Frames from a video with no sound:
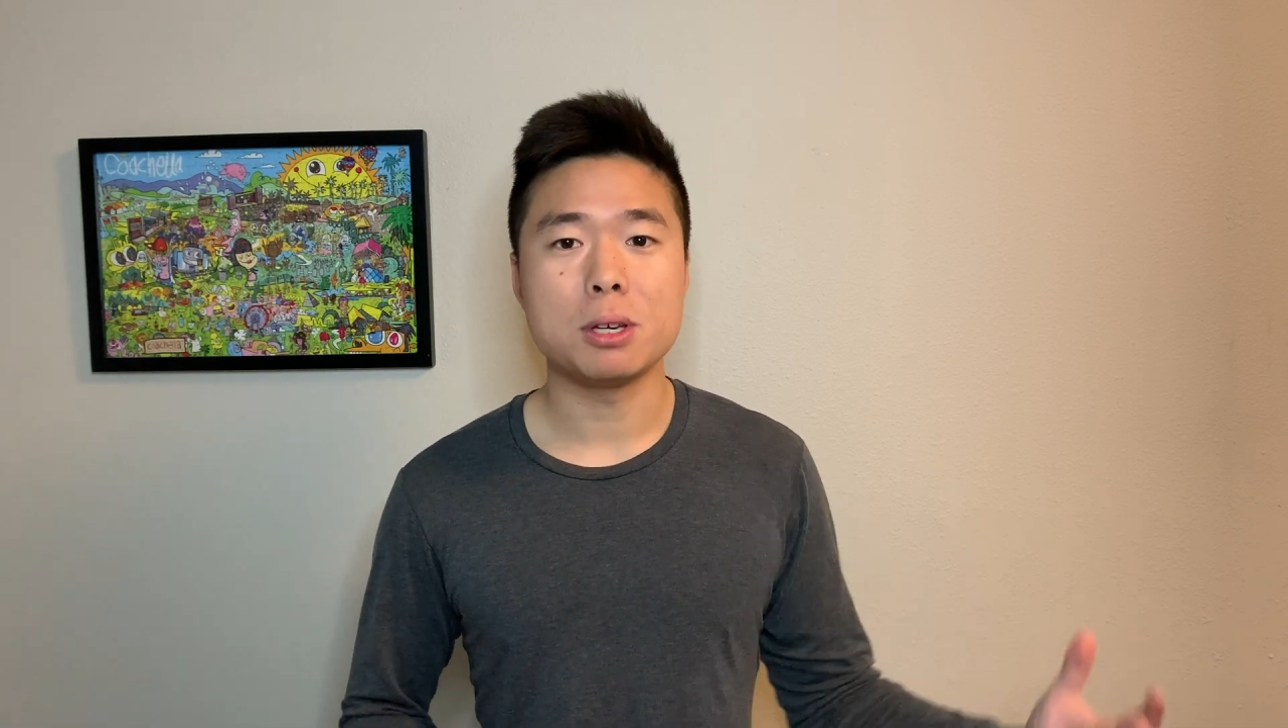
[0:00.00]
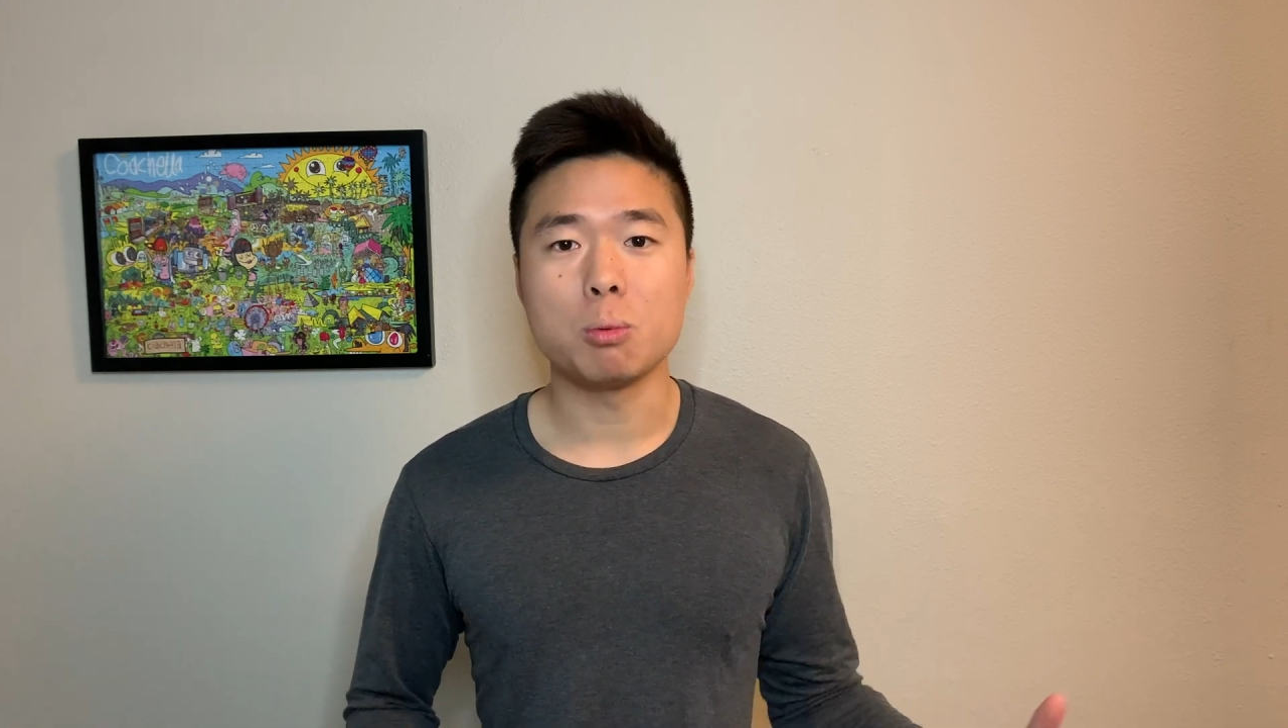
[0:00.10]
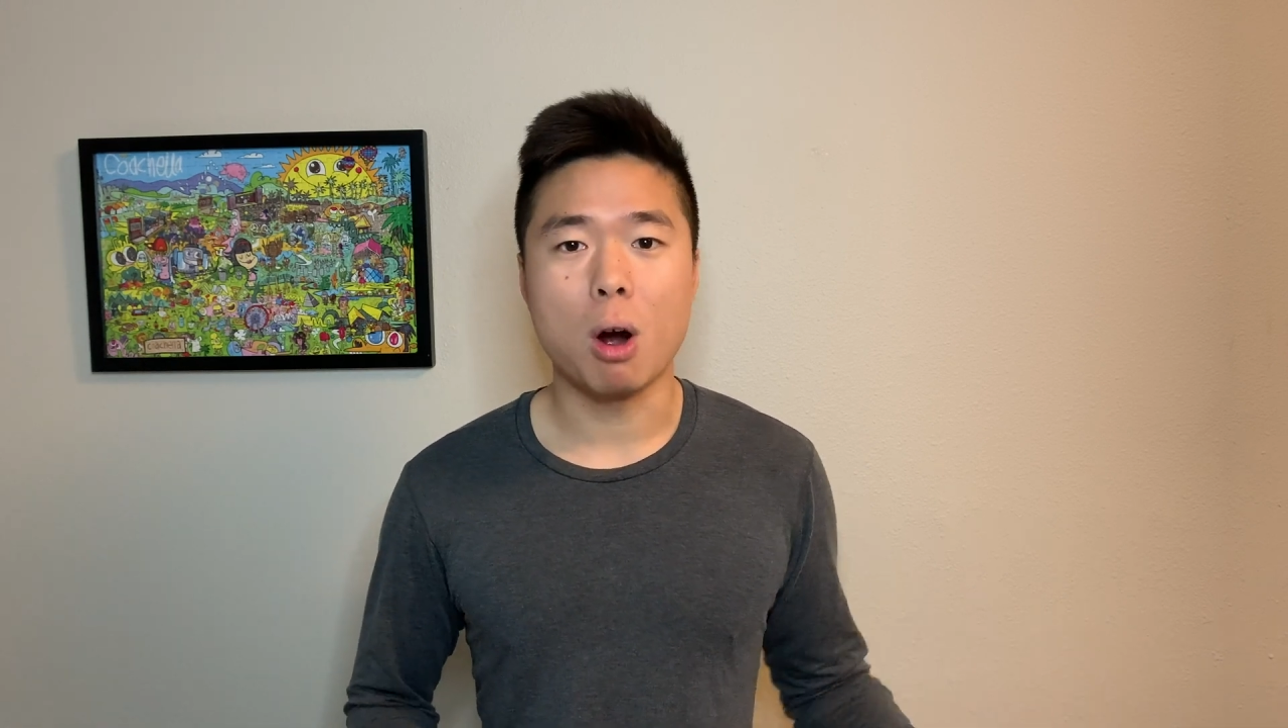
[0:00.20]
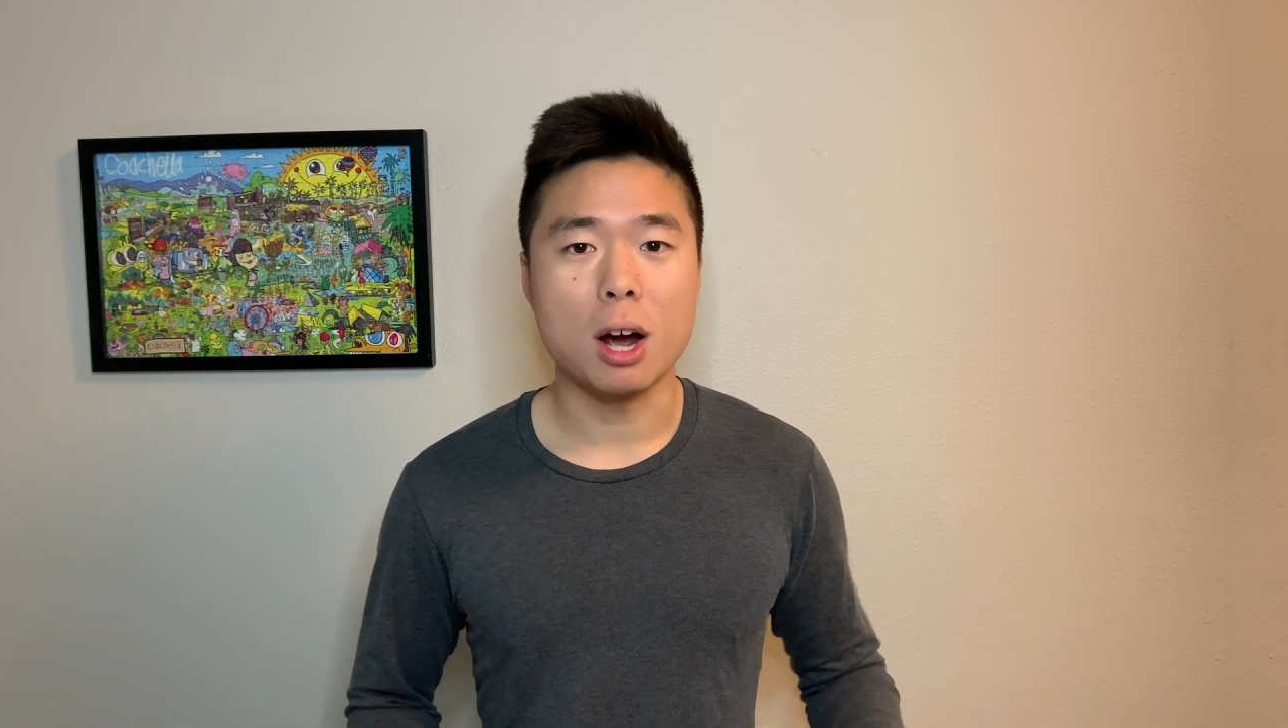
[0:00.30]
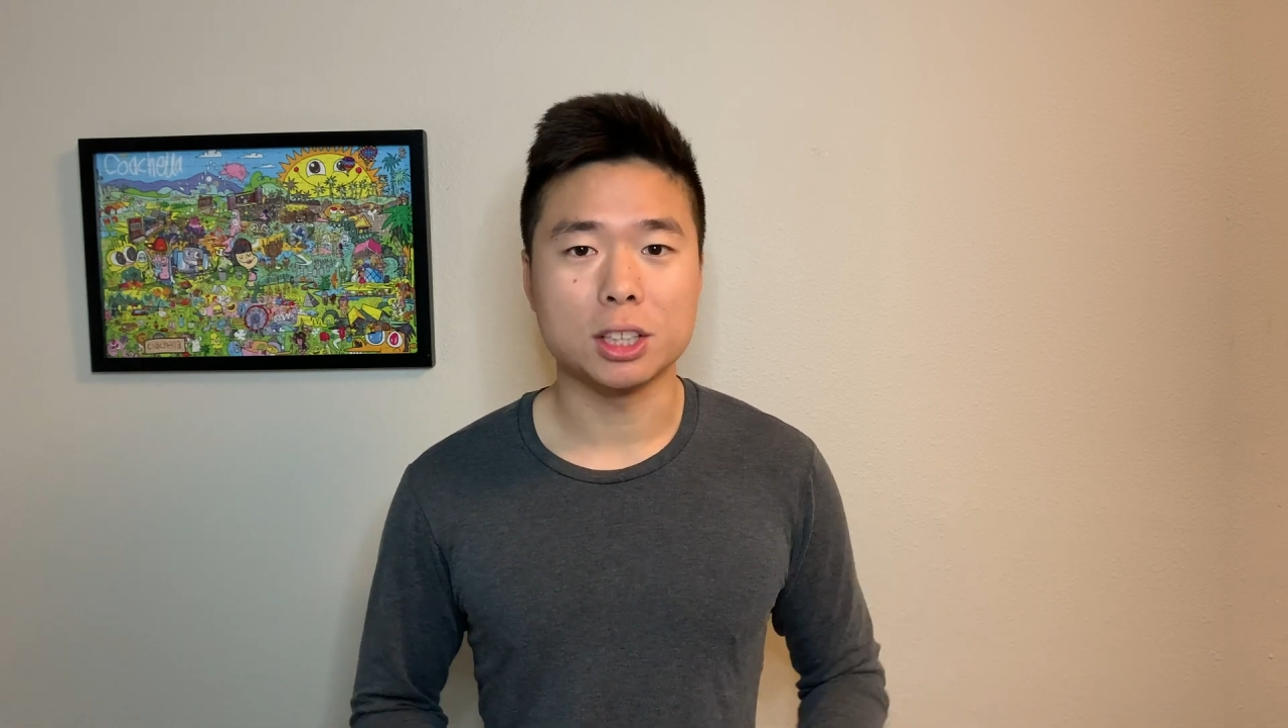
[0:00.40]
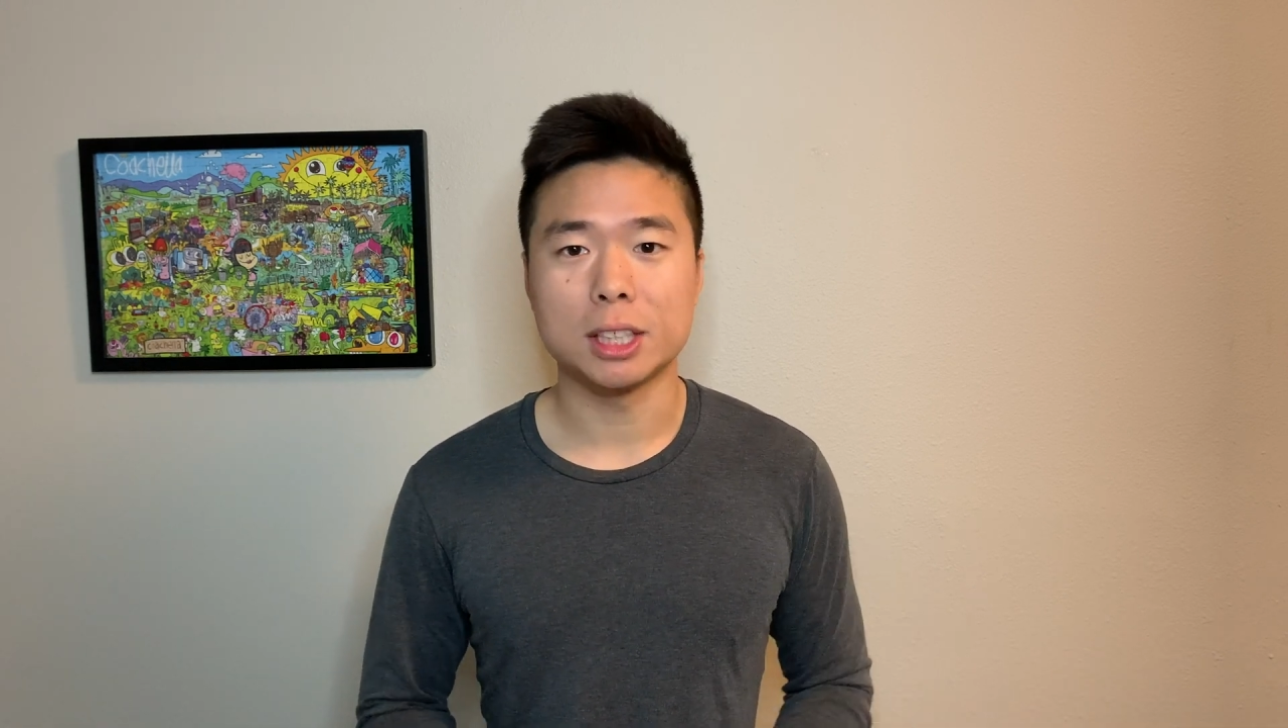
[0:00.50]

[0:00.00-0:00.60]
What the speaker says: wash